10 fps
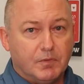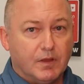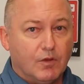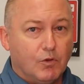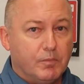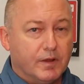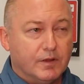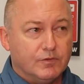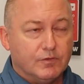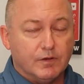They go
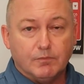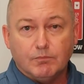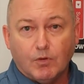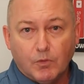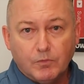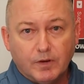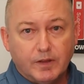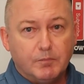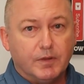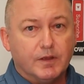because they're
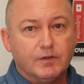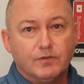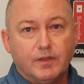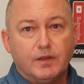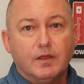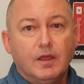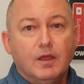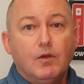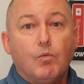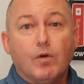lonely, because they
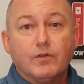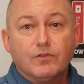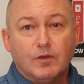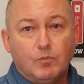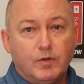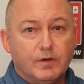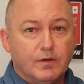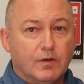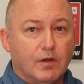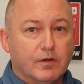want someone to
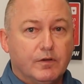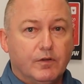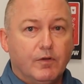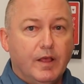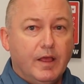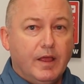talk to,